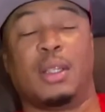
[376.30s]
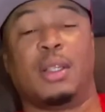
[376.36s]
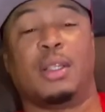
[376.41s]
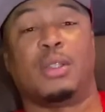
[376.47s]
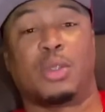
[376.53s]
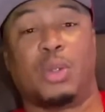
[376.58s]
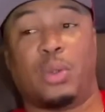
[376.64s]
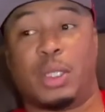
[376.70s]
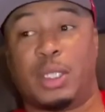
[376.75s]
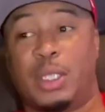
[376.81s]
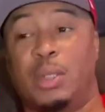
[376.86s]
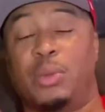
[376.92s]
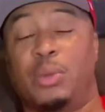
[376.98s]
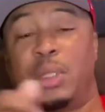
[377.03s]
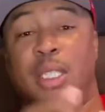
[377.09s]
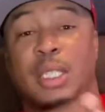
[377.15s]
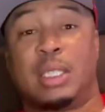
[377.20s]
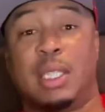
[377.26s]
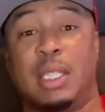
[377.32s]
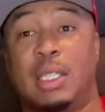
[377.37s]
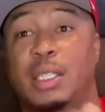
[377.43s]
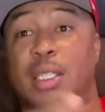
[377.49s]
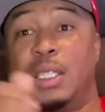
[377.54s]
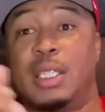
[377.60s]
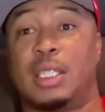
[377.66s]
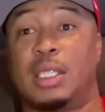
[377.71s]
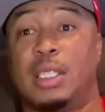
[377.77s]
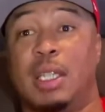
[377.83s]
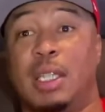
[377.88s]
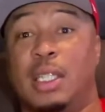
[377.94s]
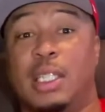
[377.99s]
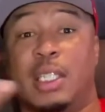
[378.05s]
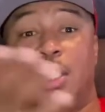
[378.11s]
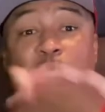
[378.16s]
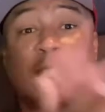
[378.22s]
So what she
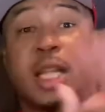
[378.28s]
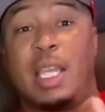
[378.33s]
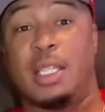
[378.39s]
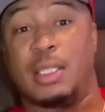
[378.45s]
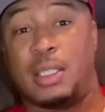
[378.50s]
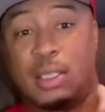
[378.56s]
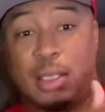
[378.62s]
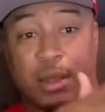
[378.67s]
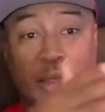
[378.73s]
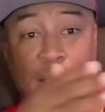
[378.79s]
just changed it.